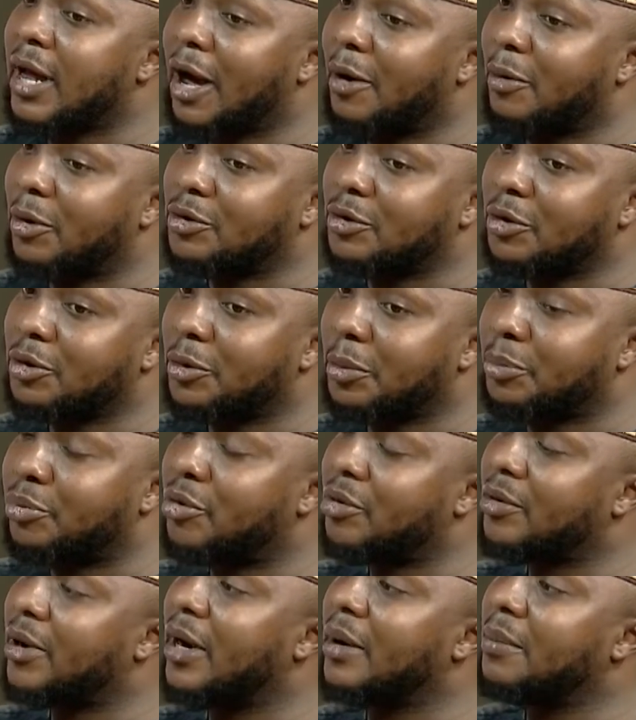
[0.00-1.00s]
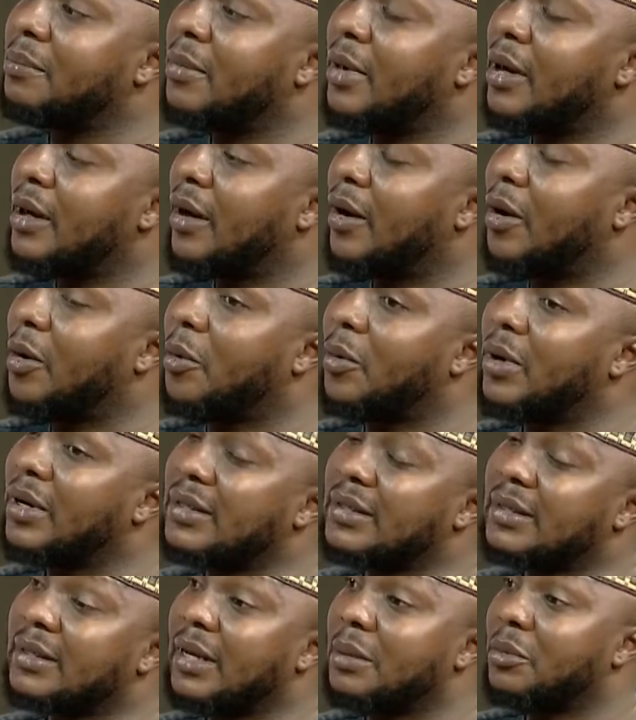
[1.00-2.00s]
I was on your program on
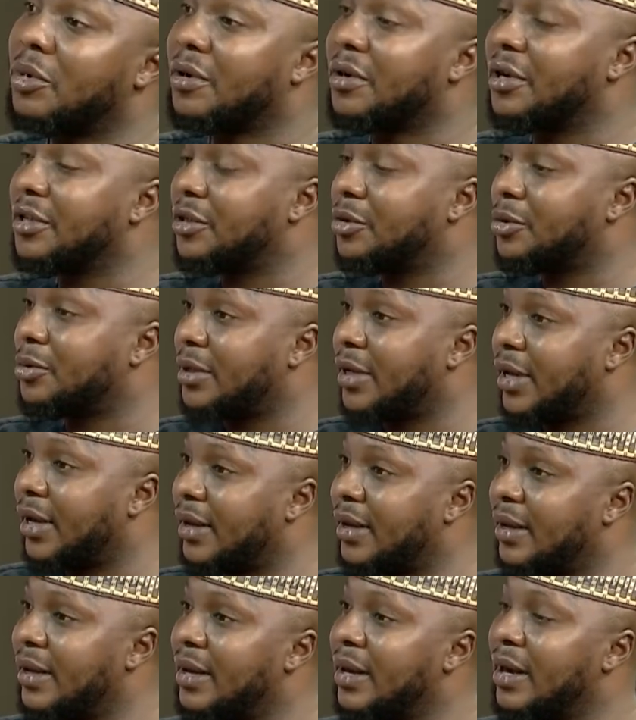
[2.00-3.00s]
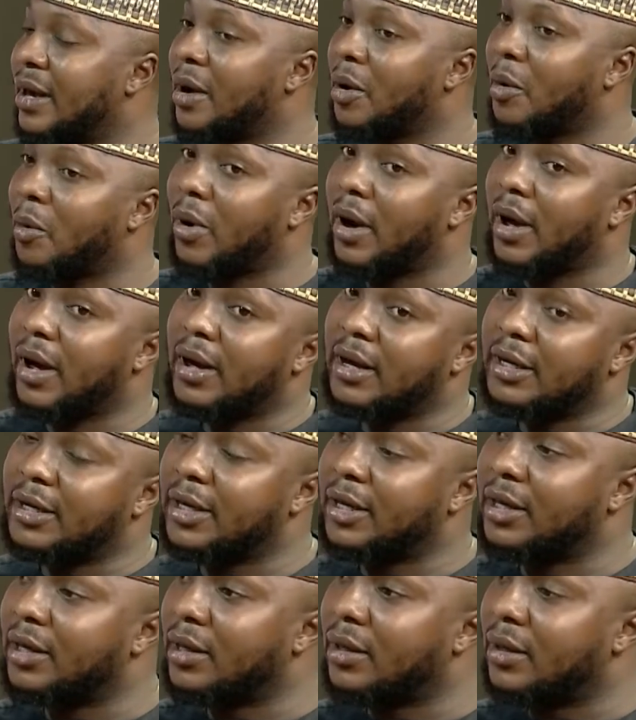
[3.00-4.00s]
Wednesday, Democracy Today, where
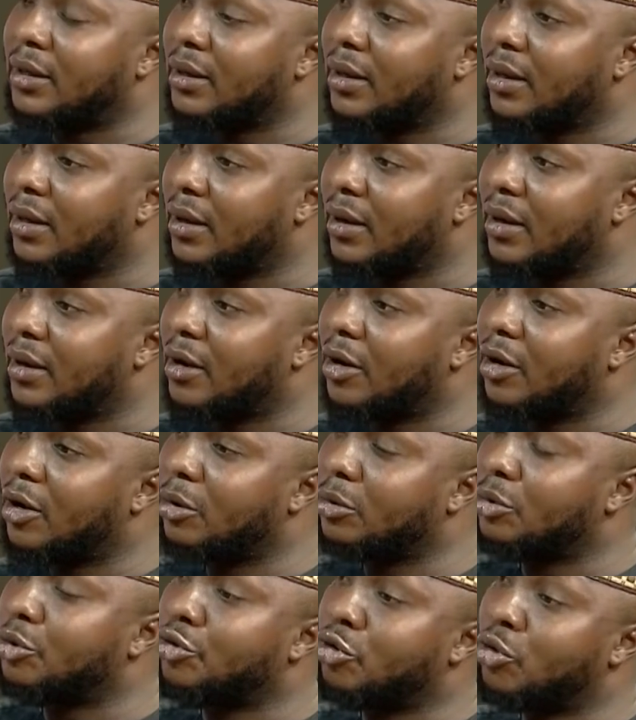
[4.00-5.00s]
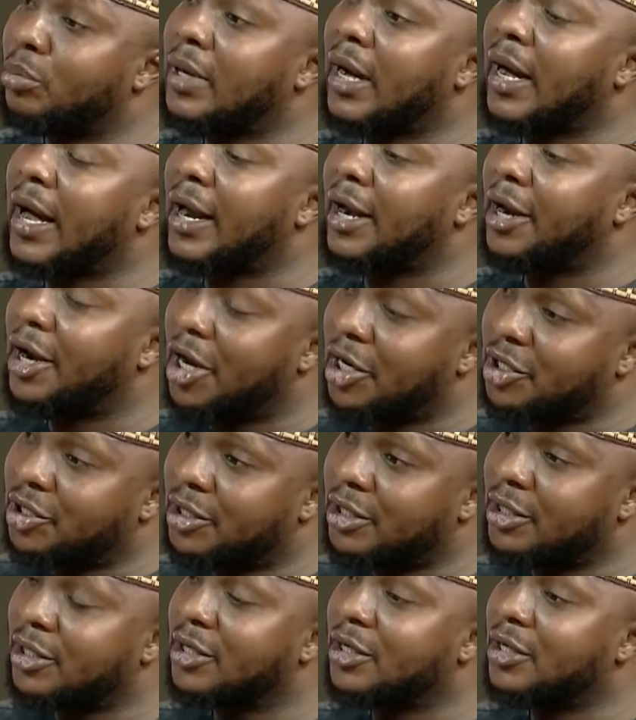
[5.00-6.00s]
the group that alleged
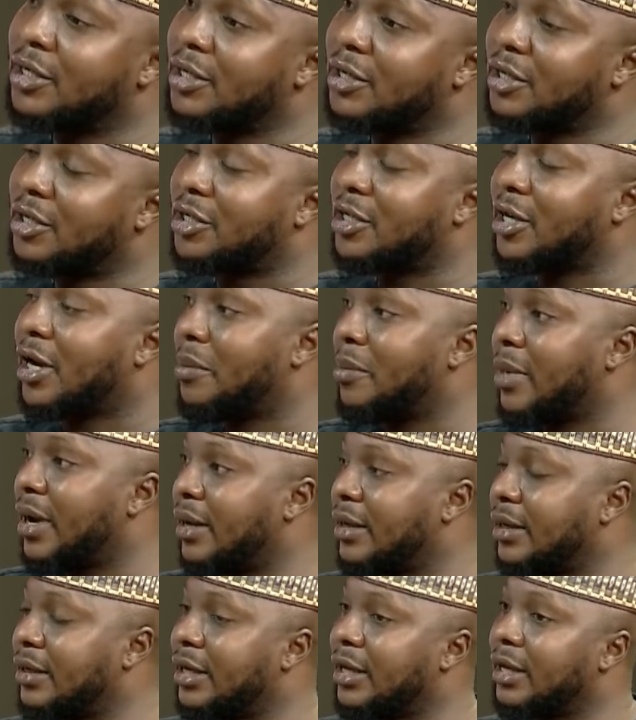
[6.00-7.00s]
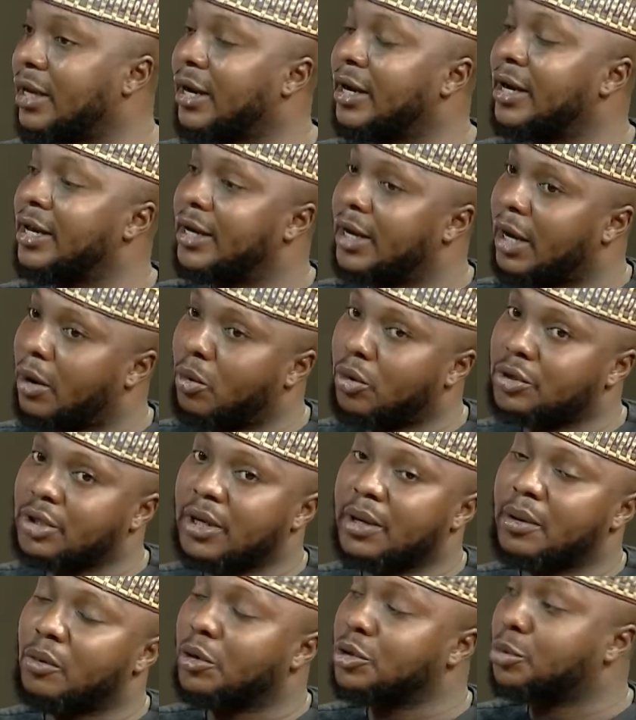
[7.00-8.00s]
the chairman, the leader,
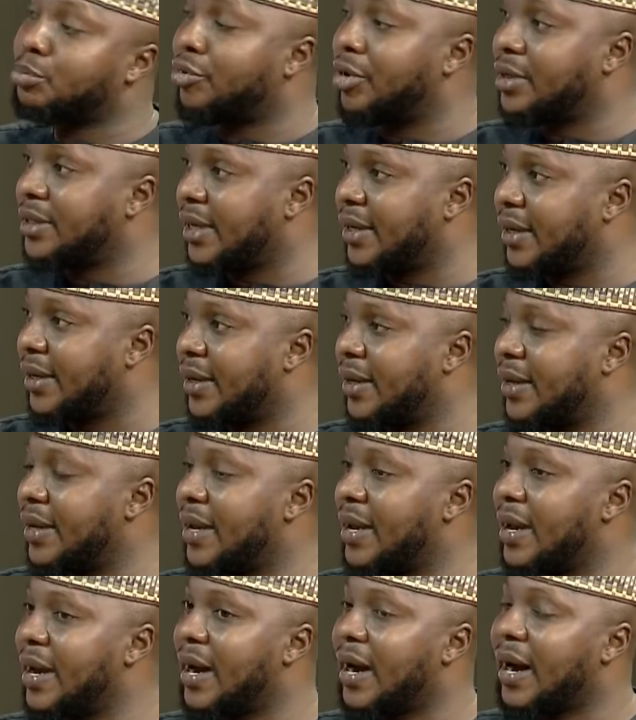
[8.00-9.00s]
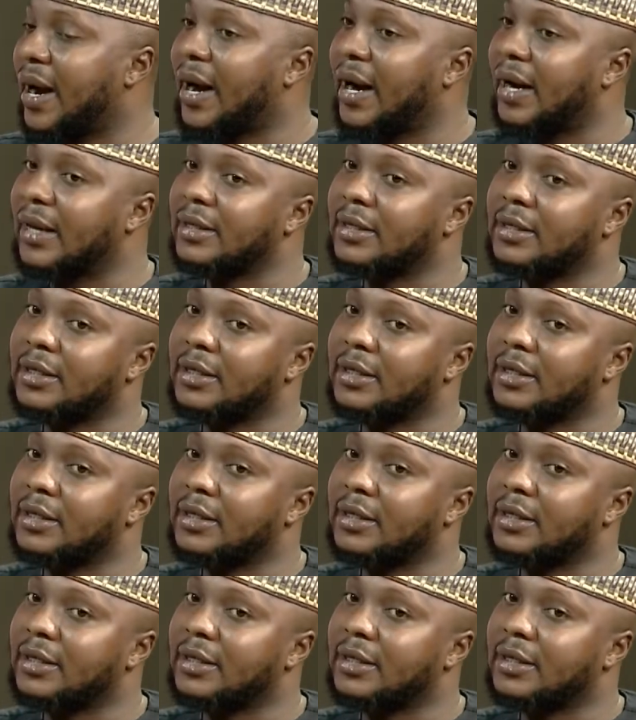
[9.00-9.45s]
was present, and